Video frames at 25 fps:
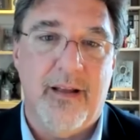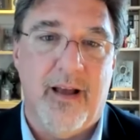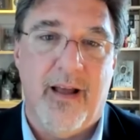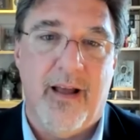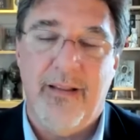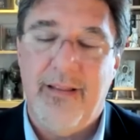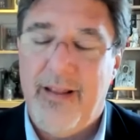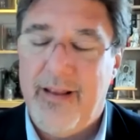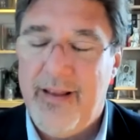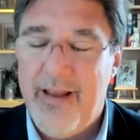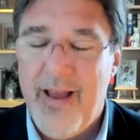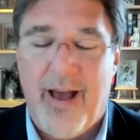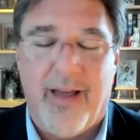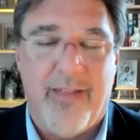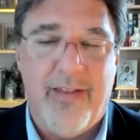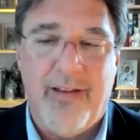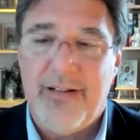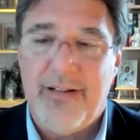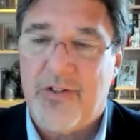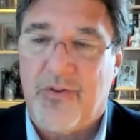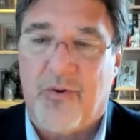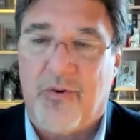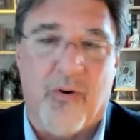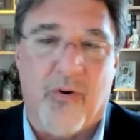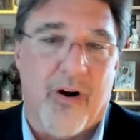And the, yeah, they
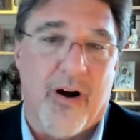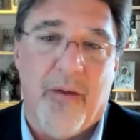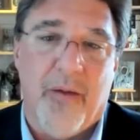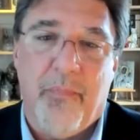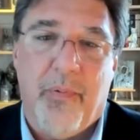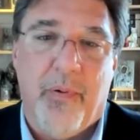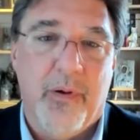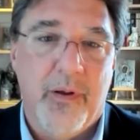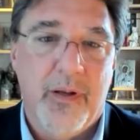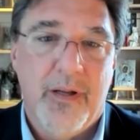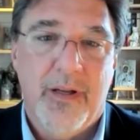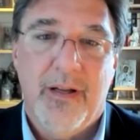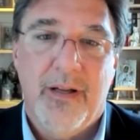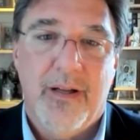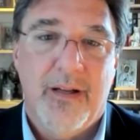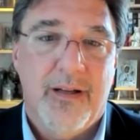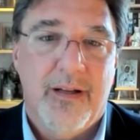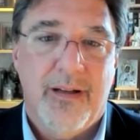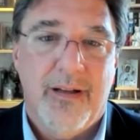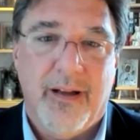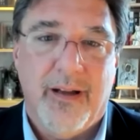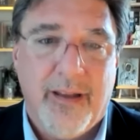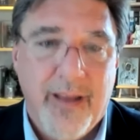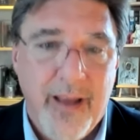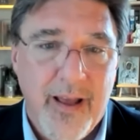screw up.
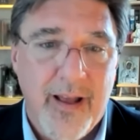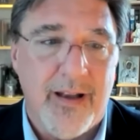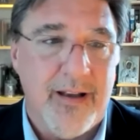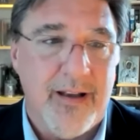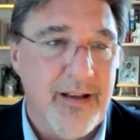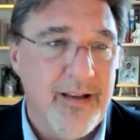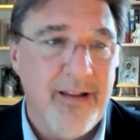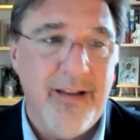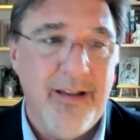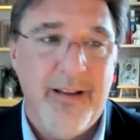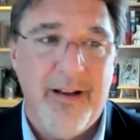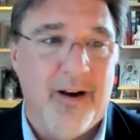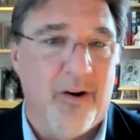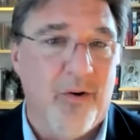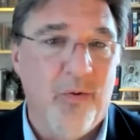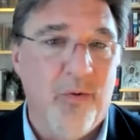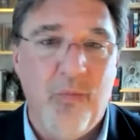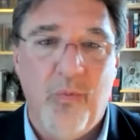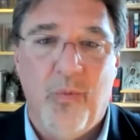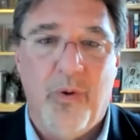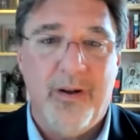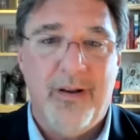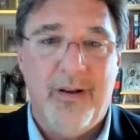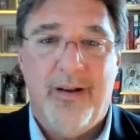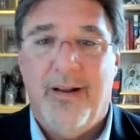Again, you know,
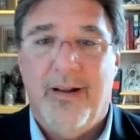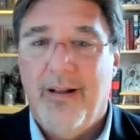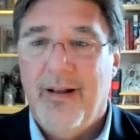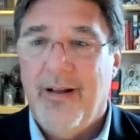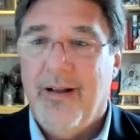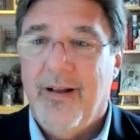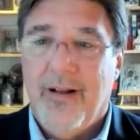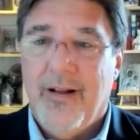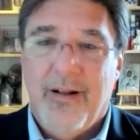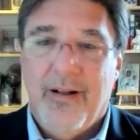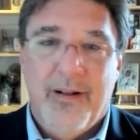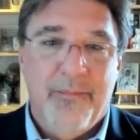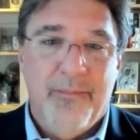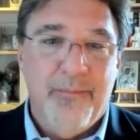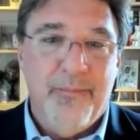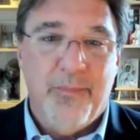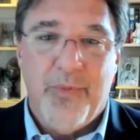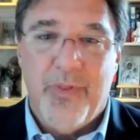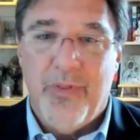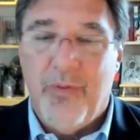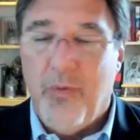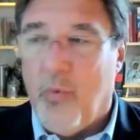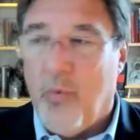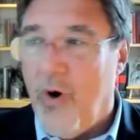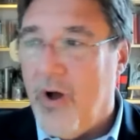when
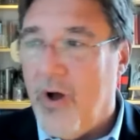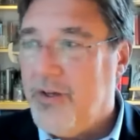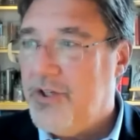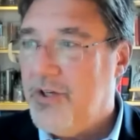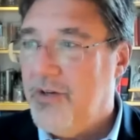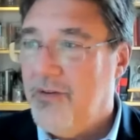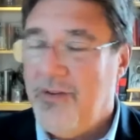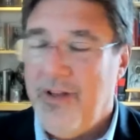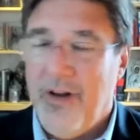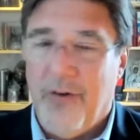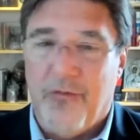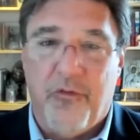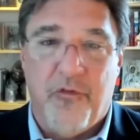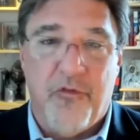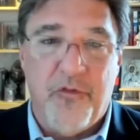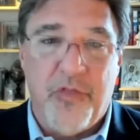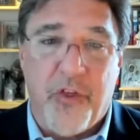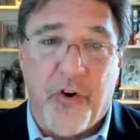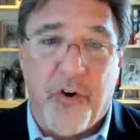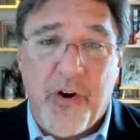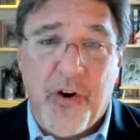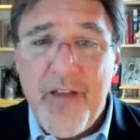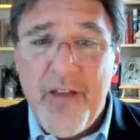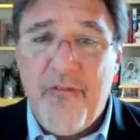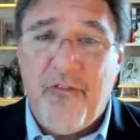the Washington, you know,
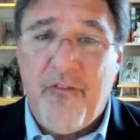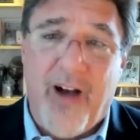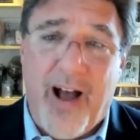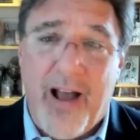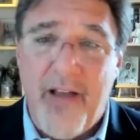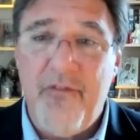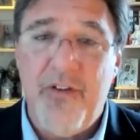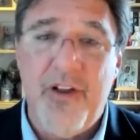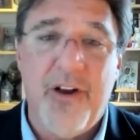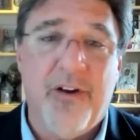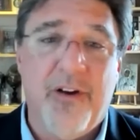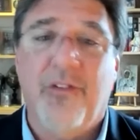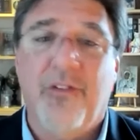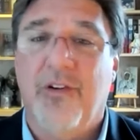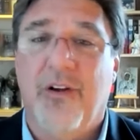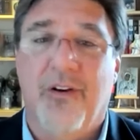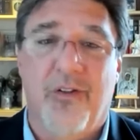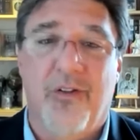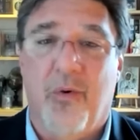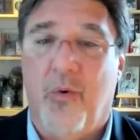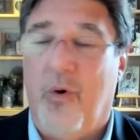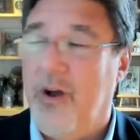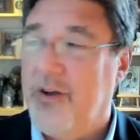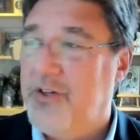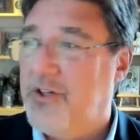35 years
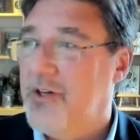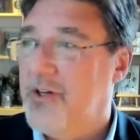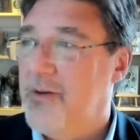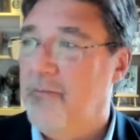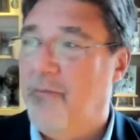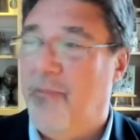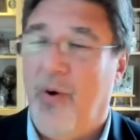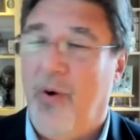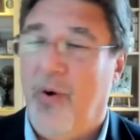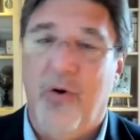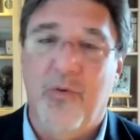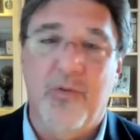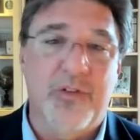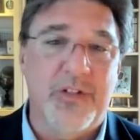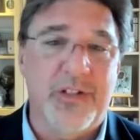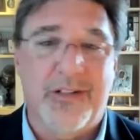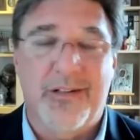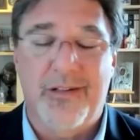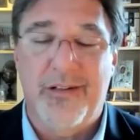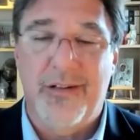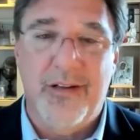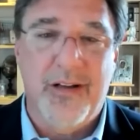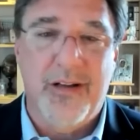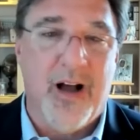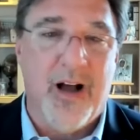ago, the Washington
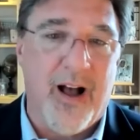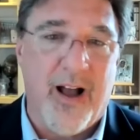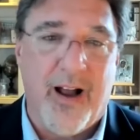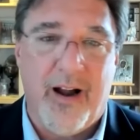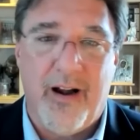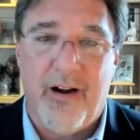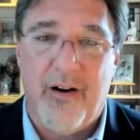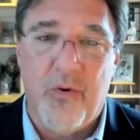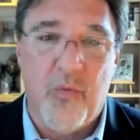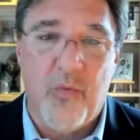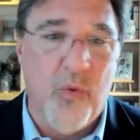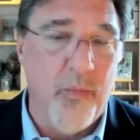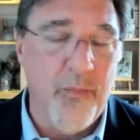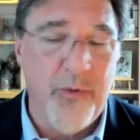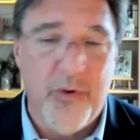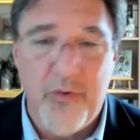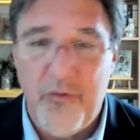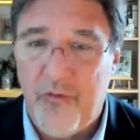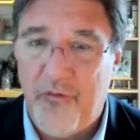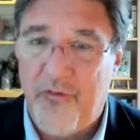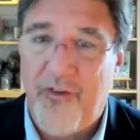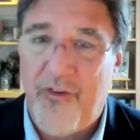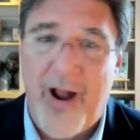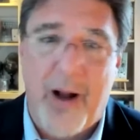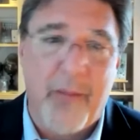Post hired a woman who
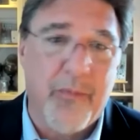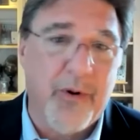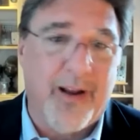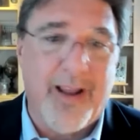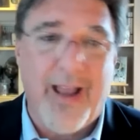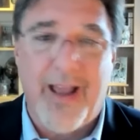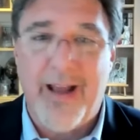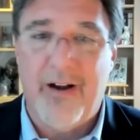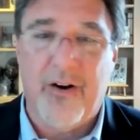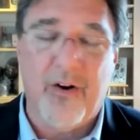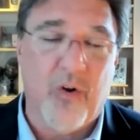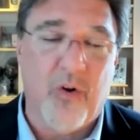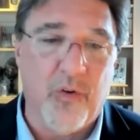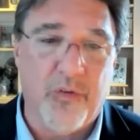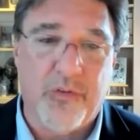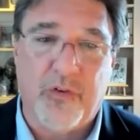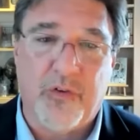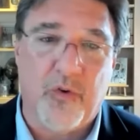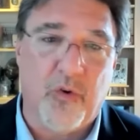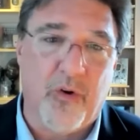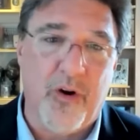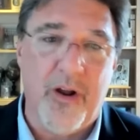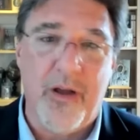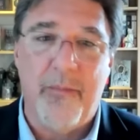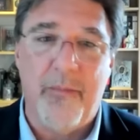fabricated a whole
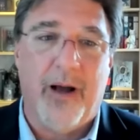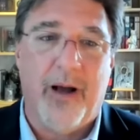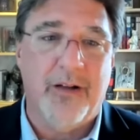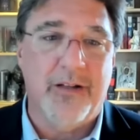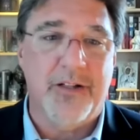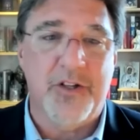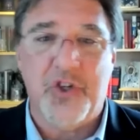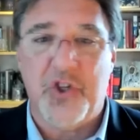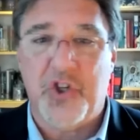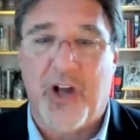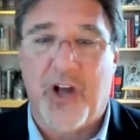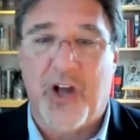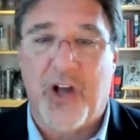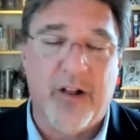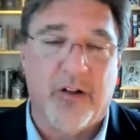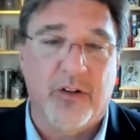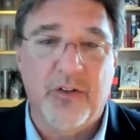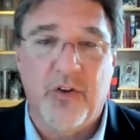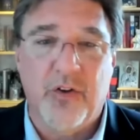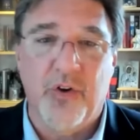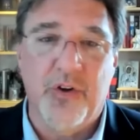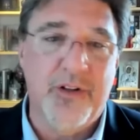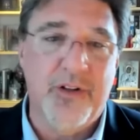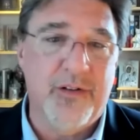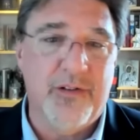story about
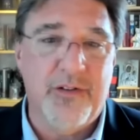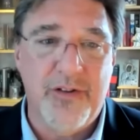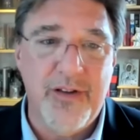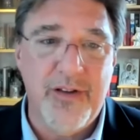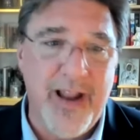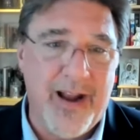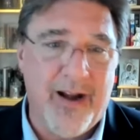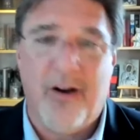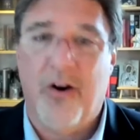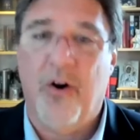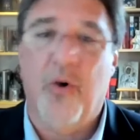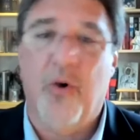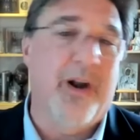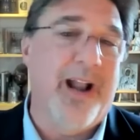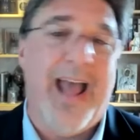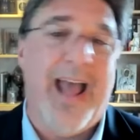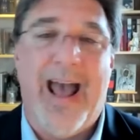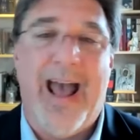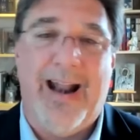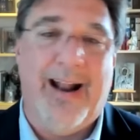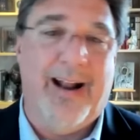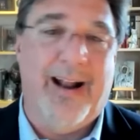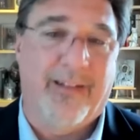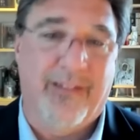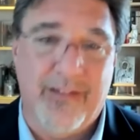childhood heroin
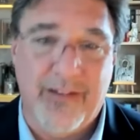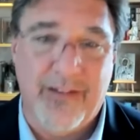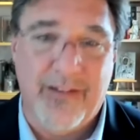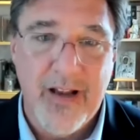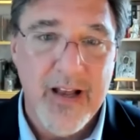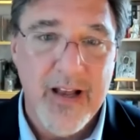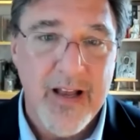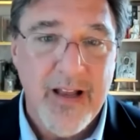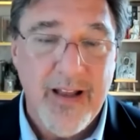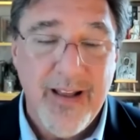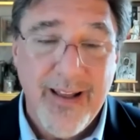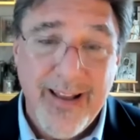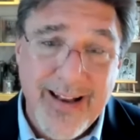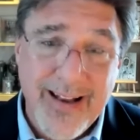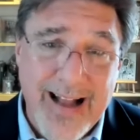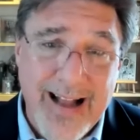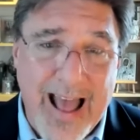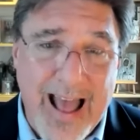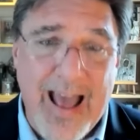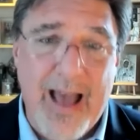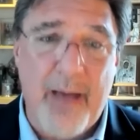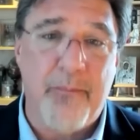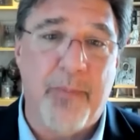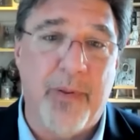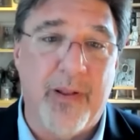addicts. It
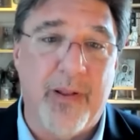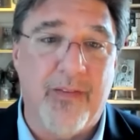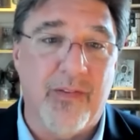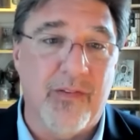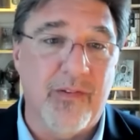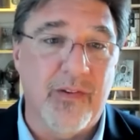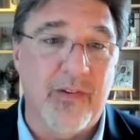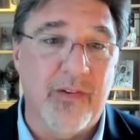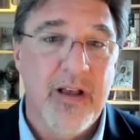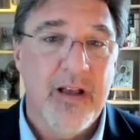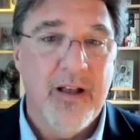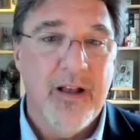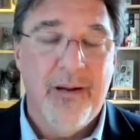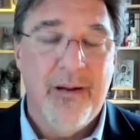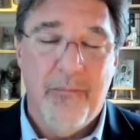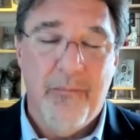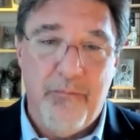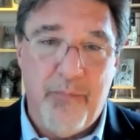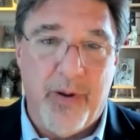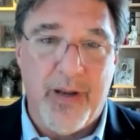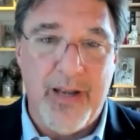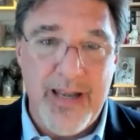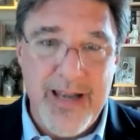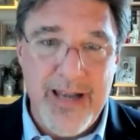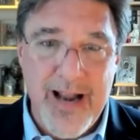happens.
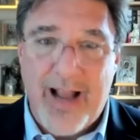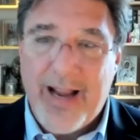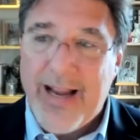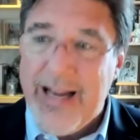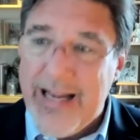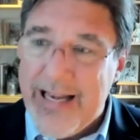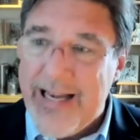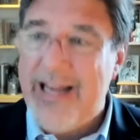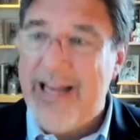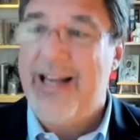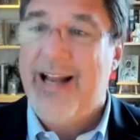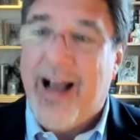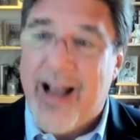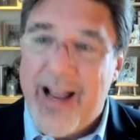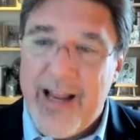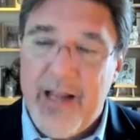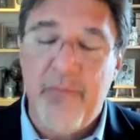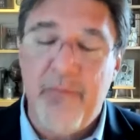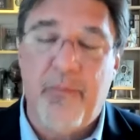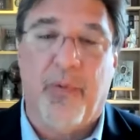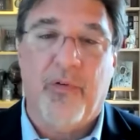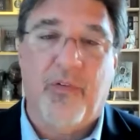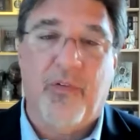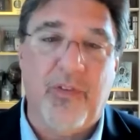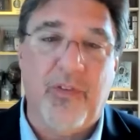But
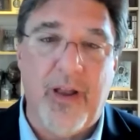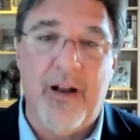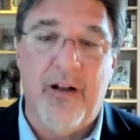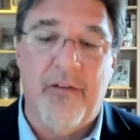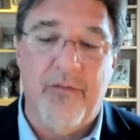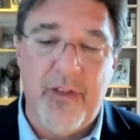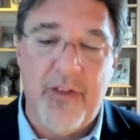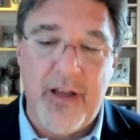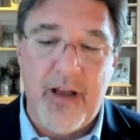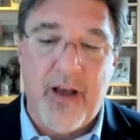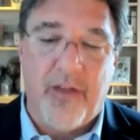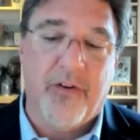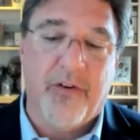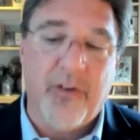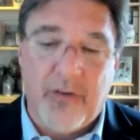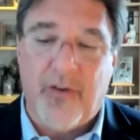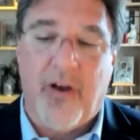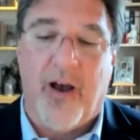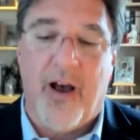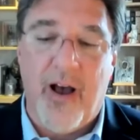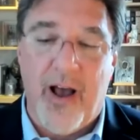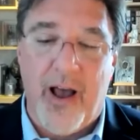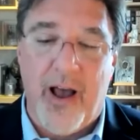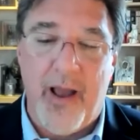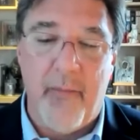99% of the other
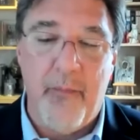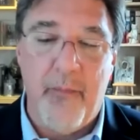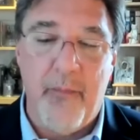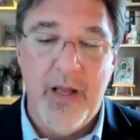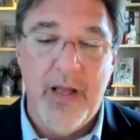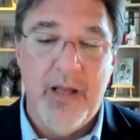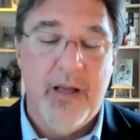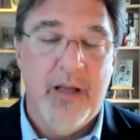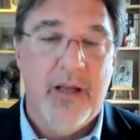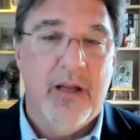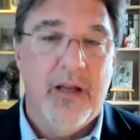time,